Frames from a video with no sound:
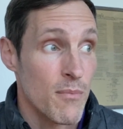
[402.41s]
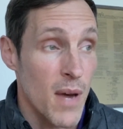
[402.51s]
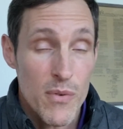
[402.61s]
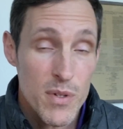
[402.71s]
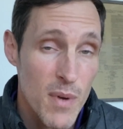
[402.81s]

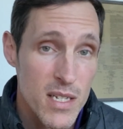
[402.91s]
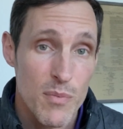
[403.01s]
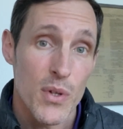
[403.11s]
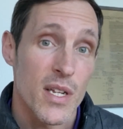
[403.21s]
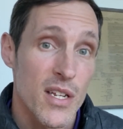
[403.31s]
My
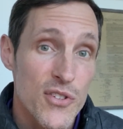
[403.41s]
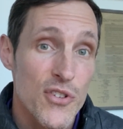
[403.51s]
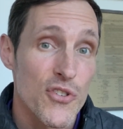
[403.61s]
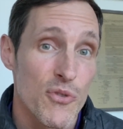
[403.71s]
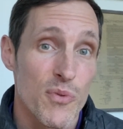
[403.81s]
responsibility is to
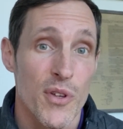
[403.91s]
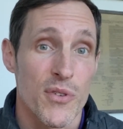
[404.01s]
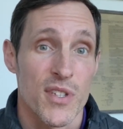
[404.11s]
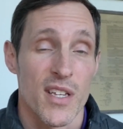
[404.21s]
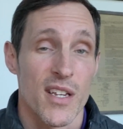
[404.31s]
steward
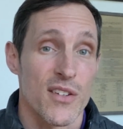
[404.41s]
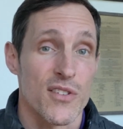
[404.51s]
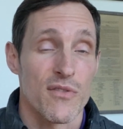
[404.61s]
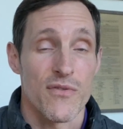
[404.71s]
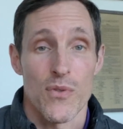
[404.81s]
those
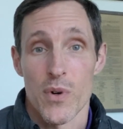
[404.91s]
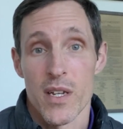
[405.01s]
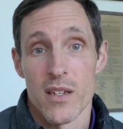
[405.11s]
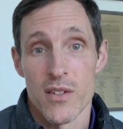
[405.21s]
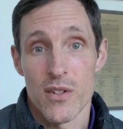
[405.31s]
things for
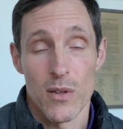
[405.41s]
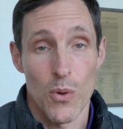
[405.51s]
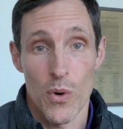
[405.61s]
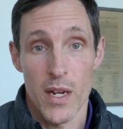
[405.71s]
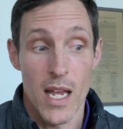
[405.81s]
his
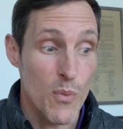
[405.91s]
glory.